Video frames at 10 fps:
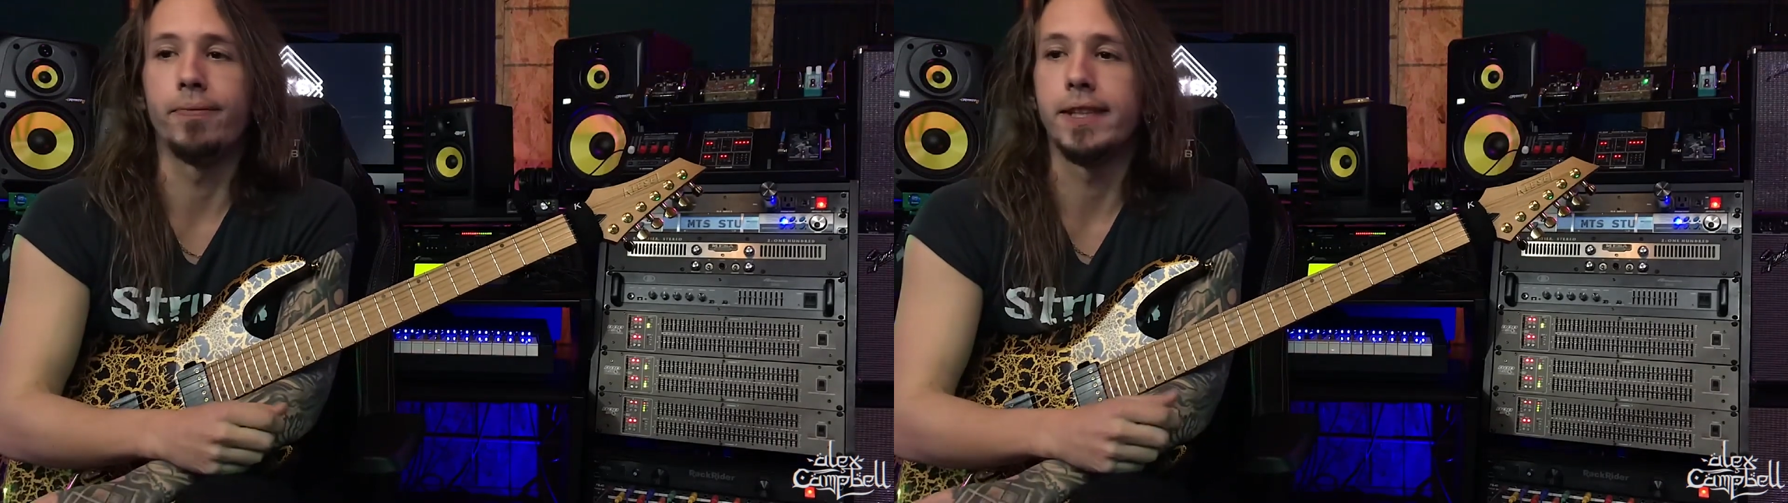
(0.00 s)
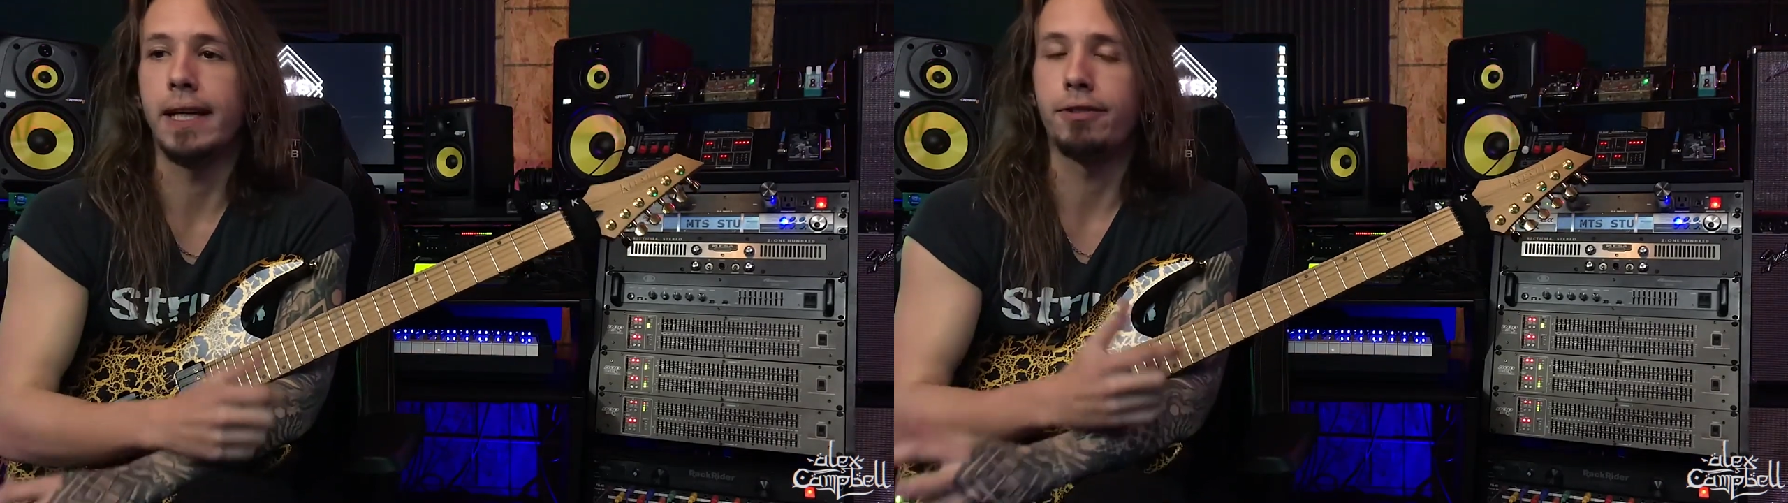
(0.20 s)

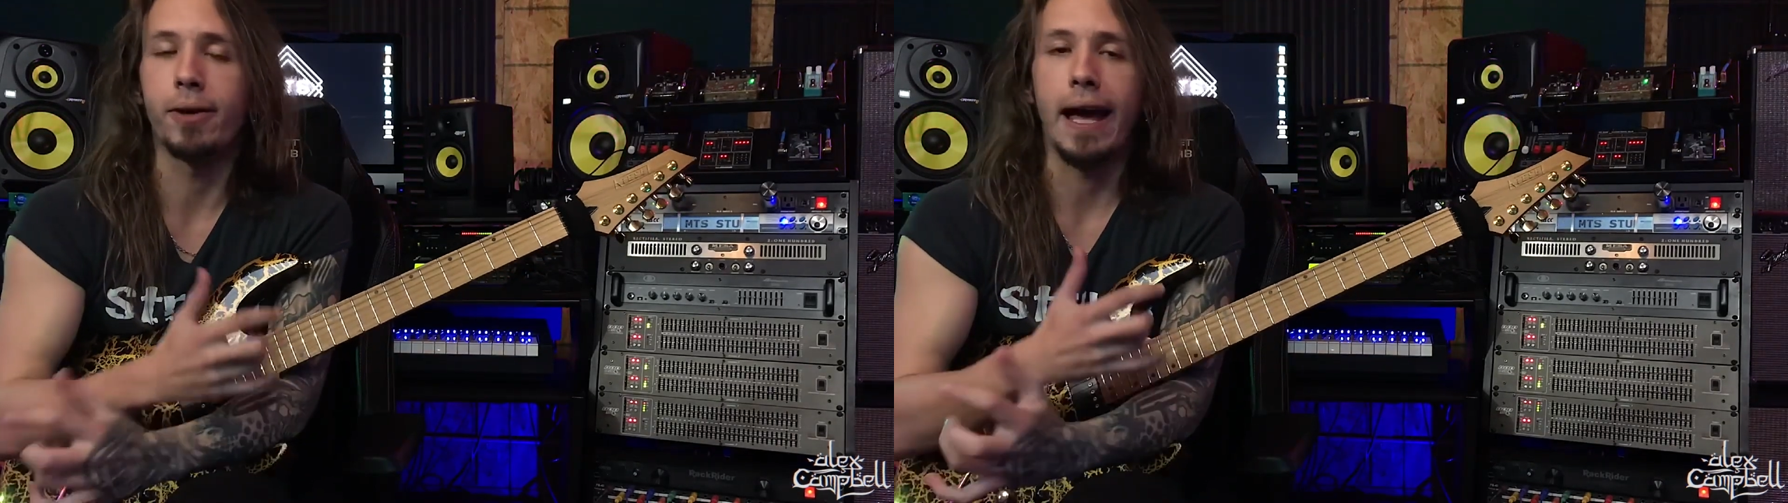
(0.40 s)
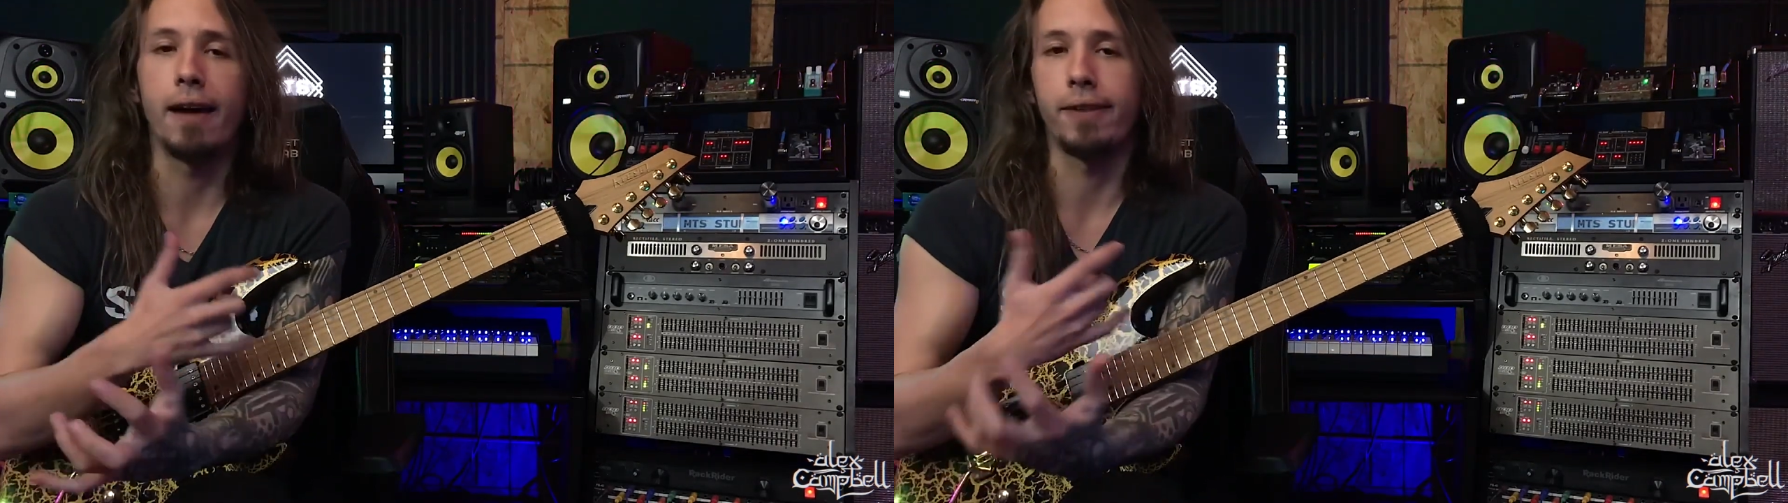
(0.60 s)
See if you
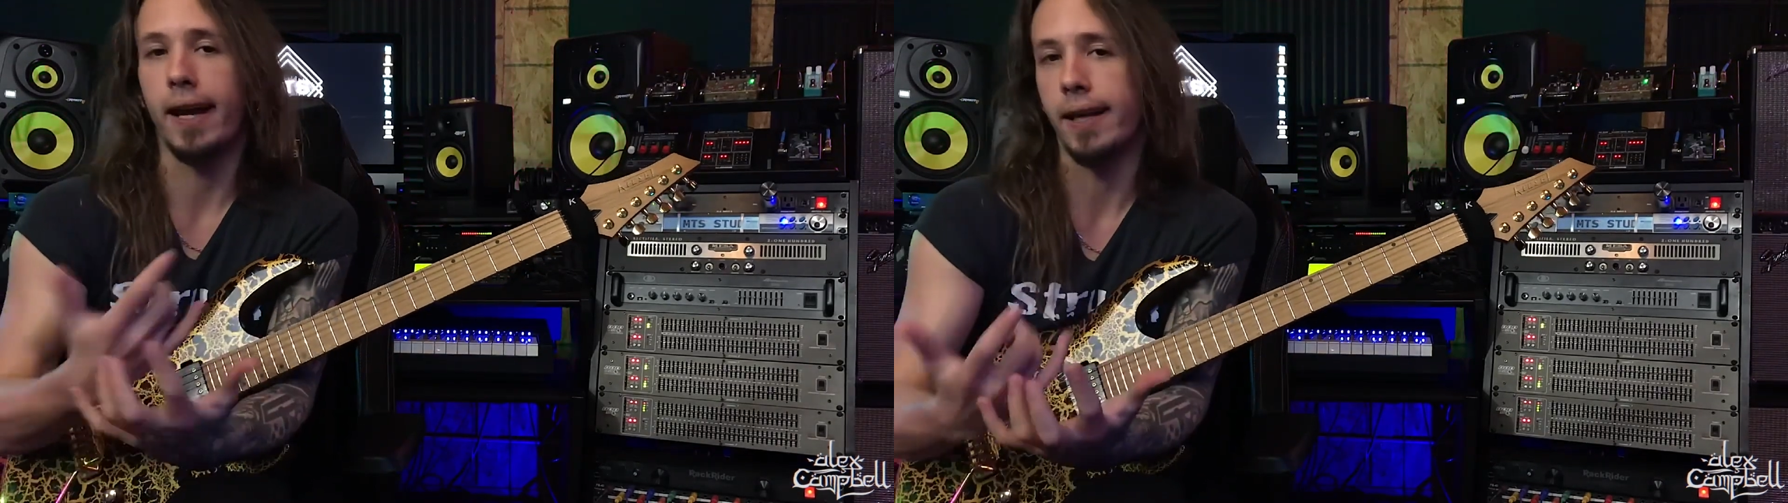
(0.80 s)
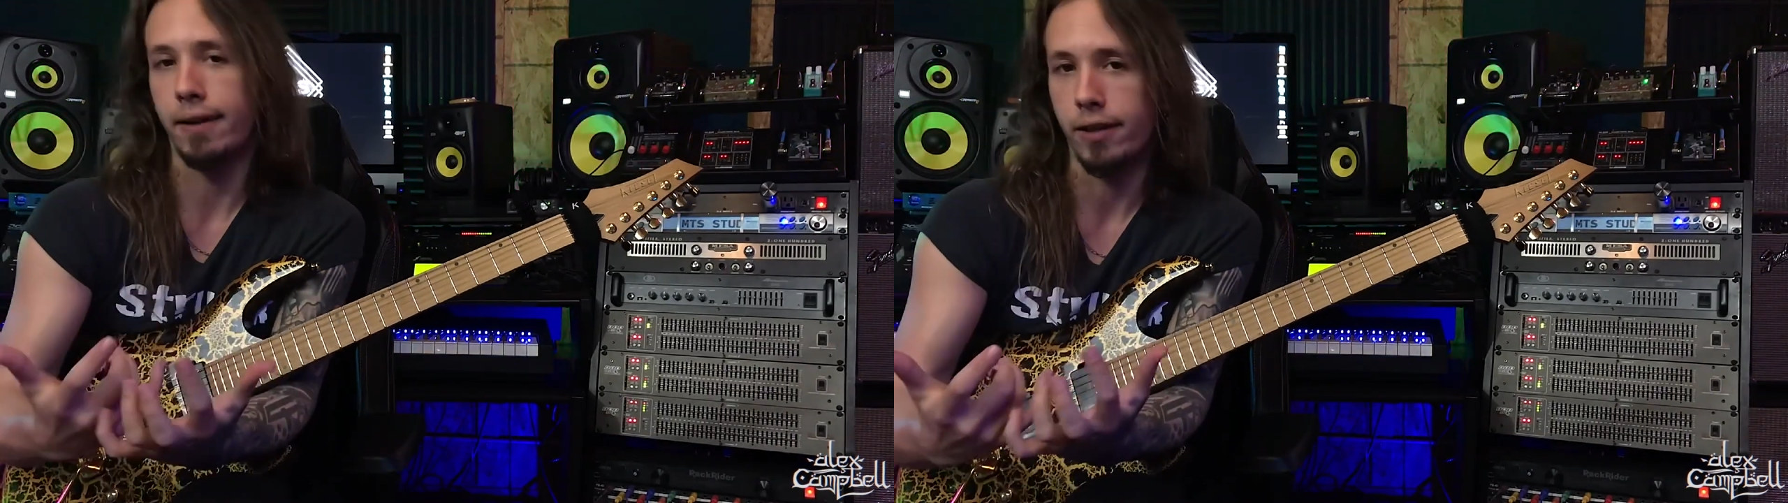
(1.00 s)
have
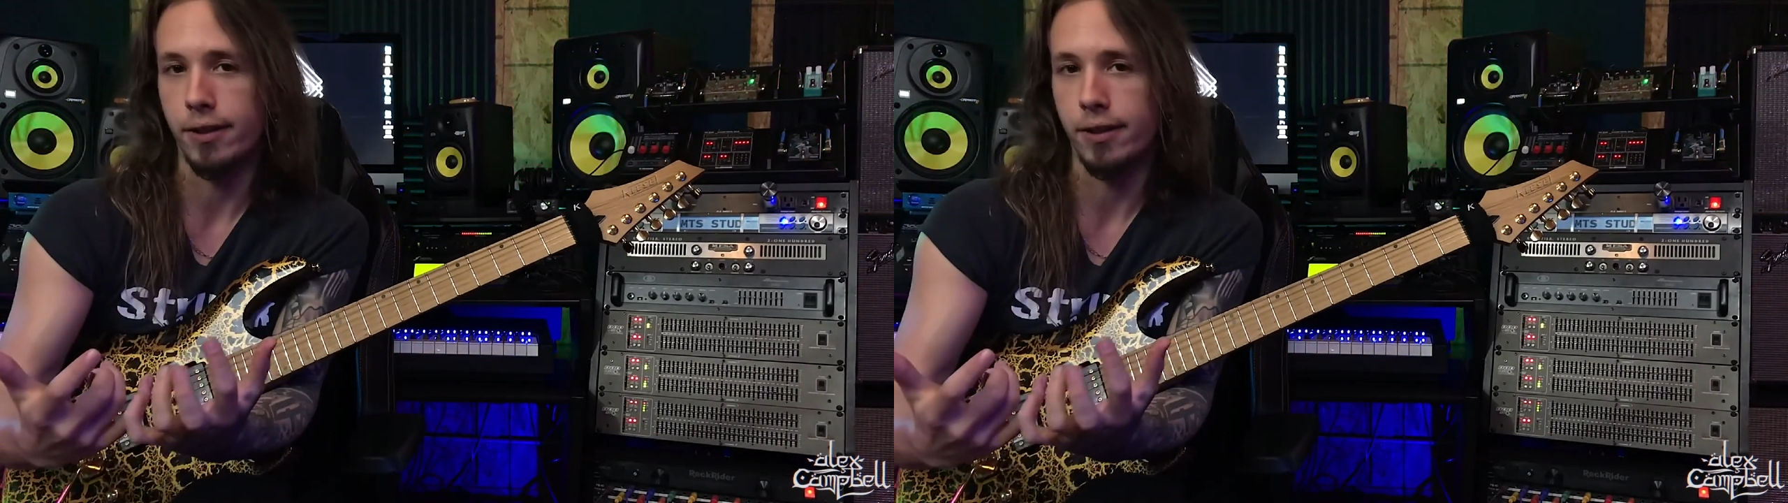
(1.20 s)
any of